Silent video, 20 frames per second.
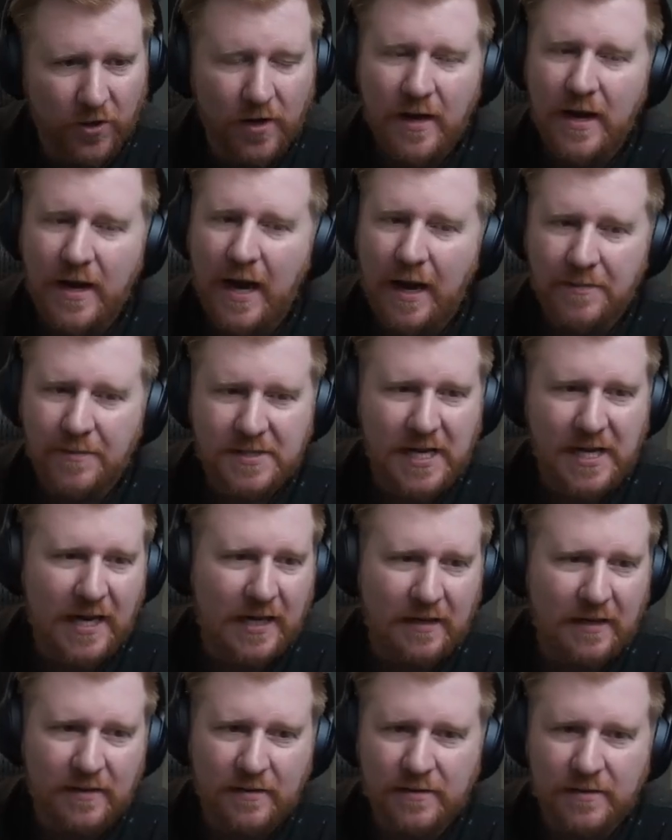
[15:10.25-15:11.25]
I'm
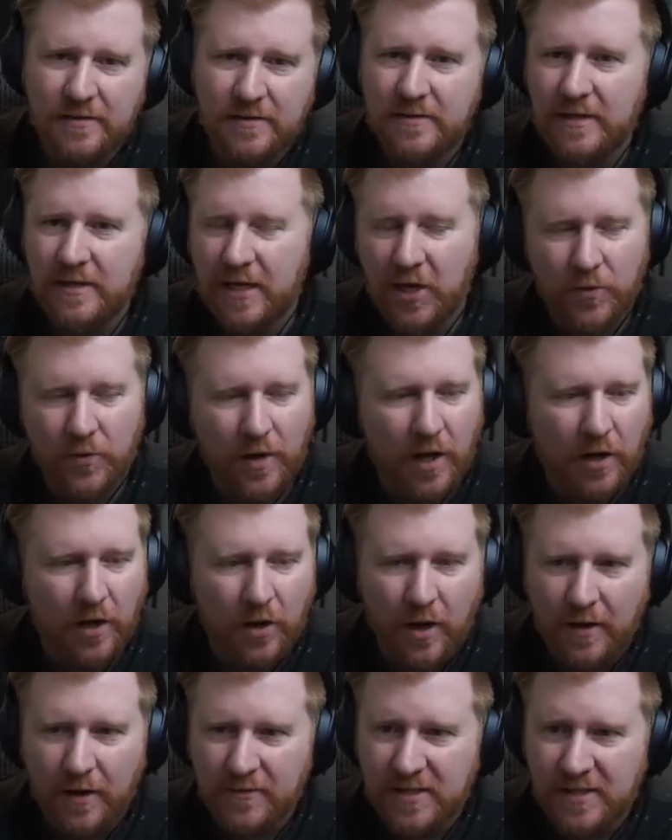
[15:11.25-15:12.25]
taking, a lot
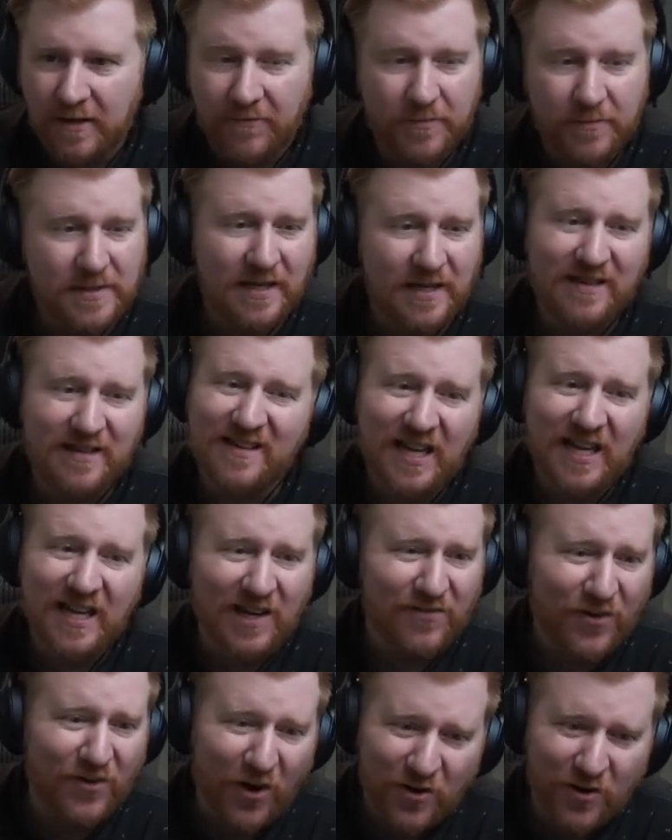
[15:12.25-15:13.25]
of stuff. I'm taking King of
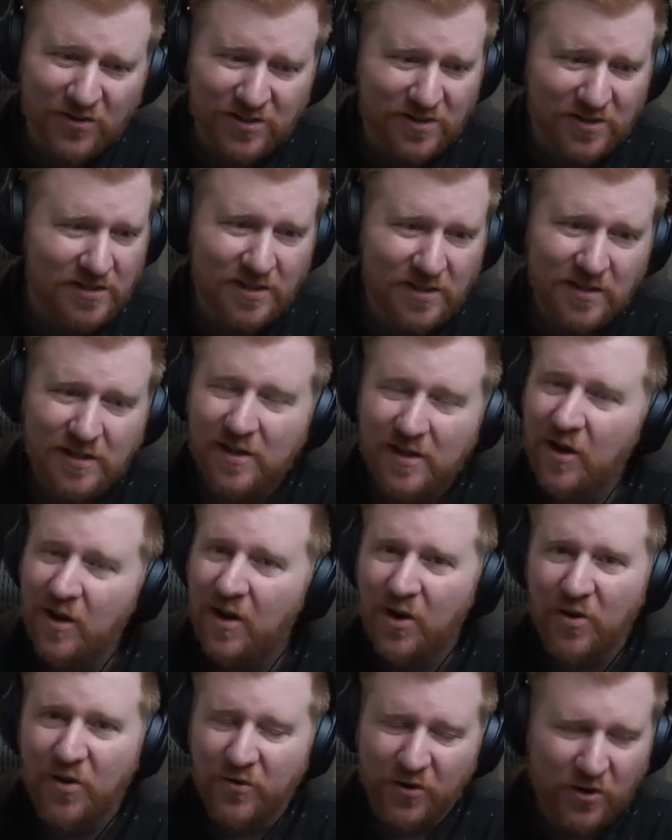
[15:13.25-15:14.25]
Hearts
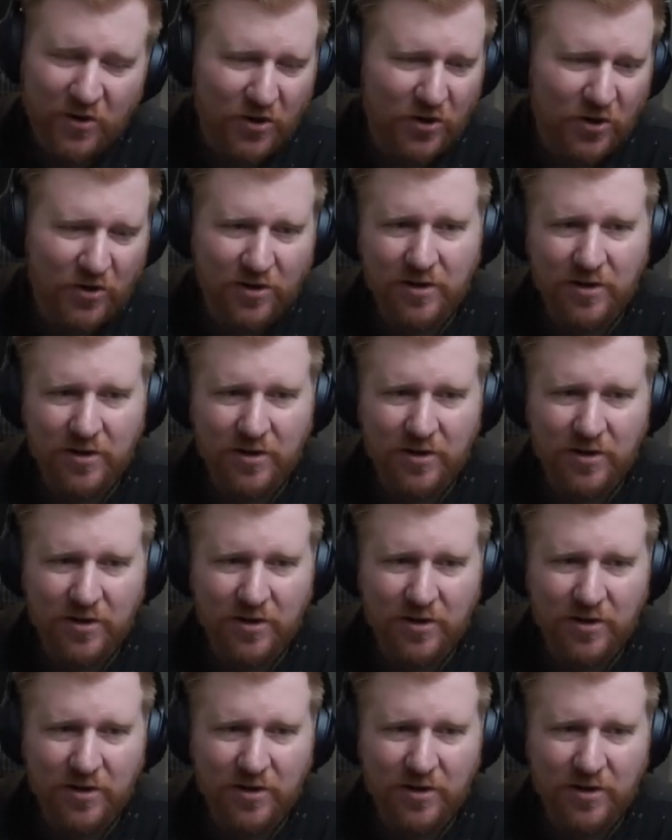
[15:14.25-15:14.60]
over her.